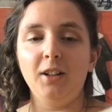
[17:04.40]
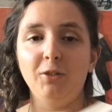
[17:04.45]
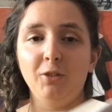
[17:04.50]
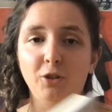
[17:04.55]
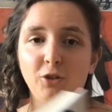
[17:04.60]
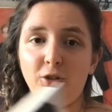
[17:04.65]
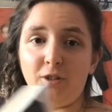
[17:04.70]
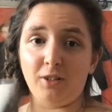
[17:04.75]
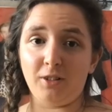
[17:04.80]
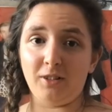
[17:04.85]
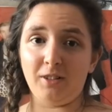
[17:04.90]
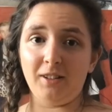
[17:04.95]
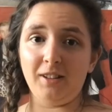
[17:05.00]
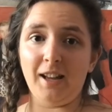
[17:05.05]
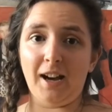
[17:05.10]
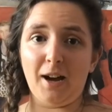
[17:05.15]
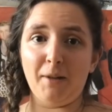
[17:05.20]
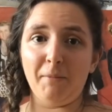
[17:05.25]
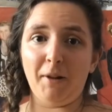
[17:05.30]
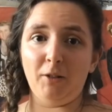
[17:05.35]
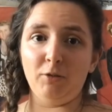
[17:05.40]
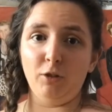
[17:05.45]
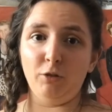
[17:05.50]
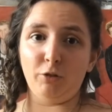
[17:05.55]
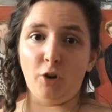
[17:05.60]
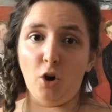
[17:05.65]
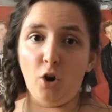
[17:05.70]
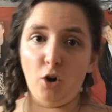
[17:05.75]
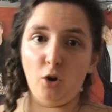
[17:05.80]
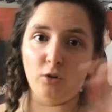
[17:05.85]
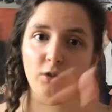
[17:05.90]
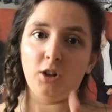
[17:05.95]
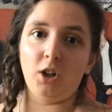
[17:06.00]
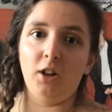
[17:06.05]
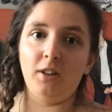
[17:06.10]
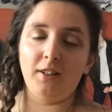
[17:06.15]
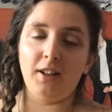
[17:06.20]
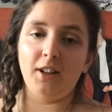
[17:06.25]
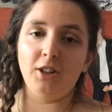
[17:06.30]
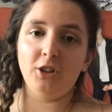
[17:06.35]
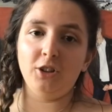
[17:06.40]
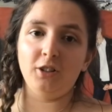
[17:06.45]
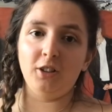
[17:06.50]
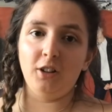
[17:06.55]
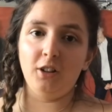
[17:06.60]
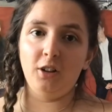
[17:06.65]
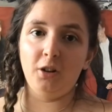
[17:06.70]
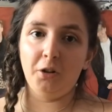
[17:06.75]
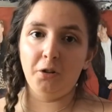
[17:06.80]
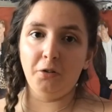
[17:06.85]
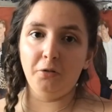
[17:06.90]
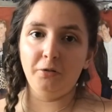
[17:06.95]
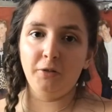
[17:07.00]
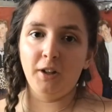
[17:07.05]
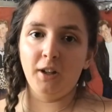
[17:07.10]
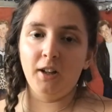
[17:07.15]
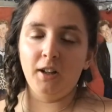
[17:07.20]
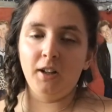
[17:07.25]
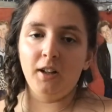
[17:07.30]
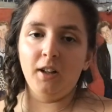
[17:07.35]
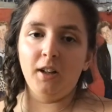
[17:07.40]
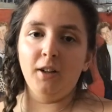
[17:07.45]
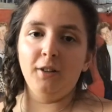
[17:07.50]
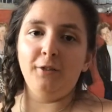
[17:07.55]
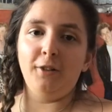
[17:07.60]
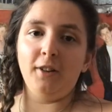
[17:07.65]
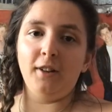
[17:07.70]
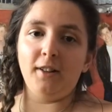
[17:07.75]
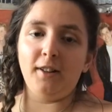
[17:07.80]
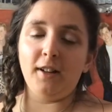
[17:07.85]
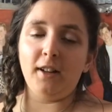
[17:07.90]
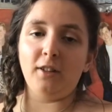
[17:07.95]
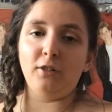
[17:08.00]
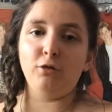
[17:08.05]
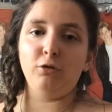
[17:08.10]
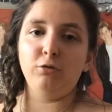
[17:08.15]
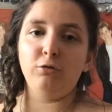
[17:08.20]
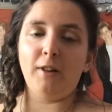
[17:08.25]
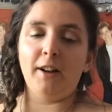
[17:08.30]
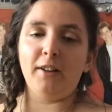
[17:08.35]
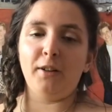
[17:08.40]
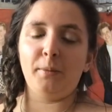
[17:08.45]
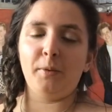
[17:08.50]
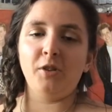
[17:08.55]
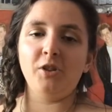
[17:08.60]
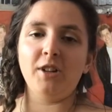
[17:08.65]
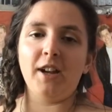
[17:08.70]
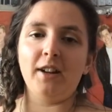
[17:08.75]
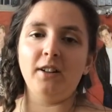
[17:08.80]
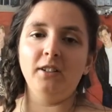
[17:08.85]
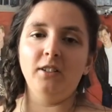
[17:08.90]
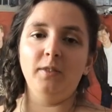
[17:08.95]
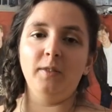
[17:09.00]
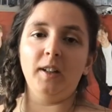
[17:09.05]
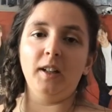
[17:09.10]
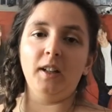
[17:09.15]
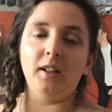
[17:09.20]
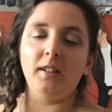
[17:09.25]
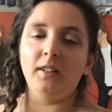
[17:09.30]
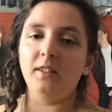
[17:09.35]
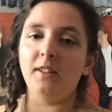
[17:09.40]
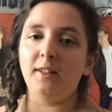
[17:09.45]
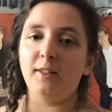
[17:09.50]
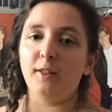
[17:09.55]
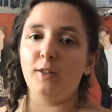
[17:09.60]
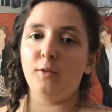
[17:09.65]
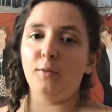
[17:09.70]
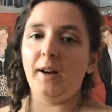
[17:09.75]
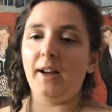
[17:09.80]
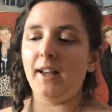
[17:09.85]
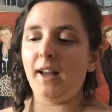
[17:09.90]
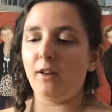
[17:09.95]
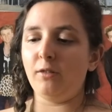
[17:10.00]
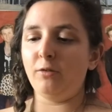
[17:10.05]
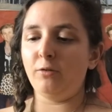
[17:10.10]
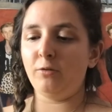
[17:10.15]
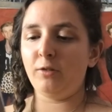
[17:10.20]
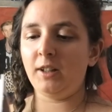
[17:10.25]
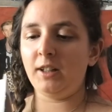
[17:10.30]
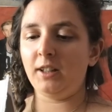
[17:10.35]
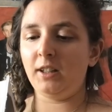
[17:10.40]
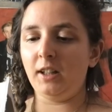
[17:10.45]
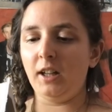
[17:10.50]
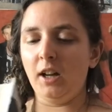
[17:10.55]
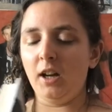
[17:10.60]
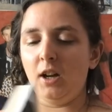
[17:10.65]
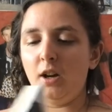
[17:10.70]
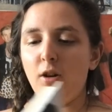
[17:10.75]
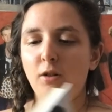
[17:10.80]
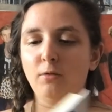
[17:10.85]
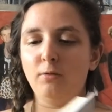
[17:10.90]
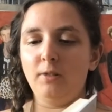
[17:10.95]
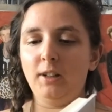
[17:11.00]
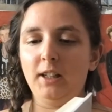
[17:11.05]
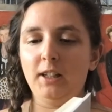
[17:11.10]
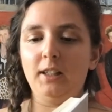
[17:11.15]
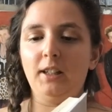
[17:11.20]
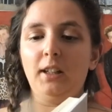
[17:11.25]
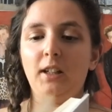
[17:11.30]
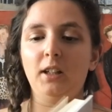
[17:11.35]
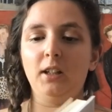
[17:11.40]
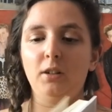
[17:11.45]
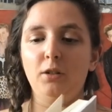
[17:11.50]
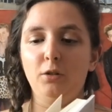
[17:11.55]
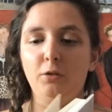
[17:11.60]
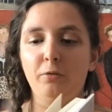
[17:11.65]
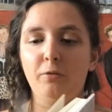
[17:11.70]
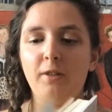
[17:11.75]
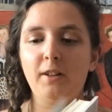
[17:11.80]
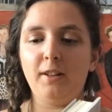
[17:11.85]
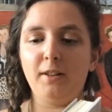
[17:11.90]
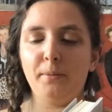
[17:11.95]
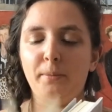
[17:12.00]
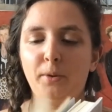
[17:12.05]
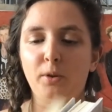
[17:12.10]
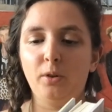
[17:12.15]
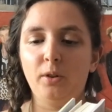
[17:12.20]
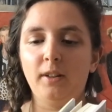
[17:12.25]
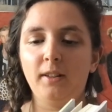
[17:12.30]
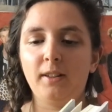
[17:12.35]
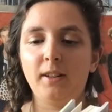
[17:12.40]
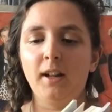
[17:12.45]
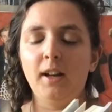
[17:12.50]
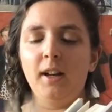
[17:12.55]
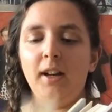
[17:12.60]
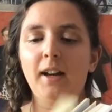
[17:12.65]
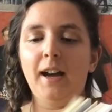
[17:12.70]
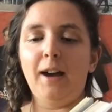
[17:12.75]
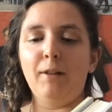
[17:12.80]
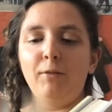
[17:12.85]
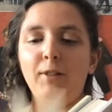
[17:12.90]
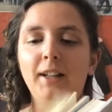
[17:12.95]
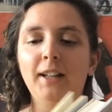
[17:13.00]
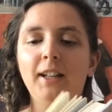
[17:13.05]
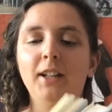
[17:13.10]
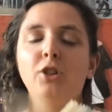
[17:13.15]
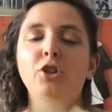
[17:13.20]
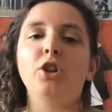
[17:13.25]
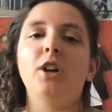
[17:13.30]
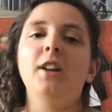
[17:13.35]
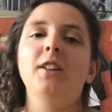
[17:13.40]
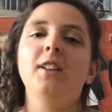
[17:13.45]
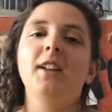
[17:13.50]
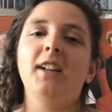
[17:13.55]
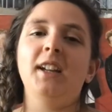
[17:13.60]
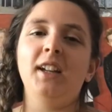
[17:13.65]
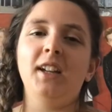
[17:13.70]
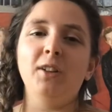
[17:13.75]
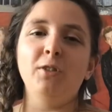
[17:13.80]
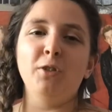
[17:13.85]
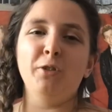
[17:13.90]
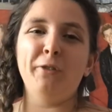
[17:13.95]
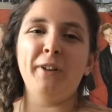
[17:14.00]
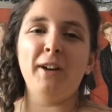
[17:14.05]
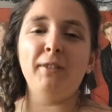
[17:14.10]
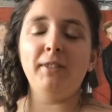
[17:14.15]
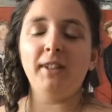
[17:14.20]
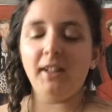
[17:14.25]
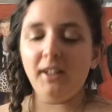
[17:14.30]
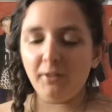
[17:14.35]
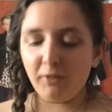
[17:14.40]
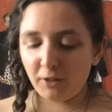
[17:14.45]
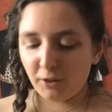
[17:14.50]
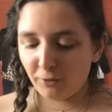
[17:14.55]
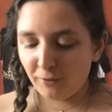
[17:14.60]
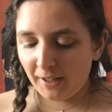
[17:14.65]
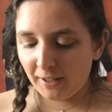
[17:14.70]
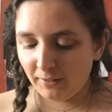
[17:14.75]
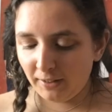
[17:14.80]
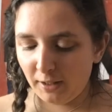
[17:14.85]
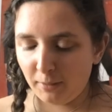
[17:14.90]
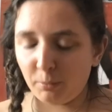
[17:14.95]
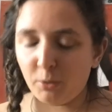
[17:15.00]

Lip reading: it was just that amount of unconditional love for this incredible gentleman. This is why I really, really love these boys. I really enjoyed the gig. It was a very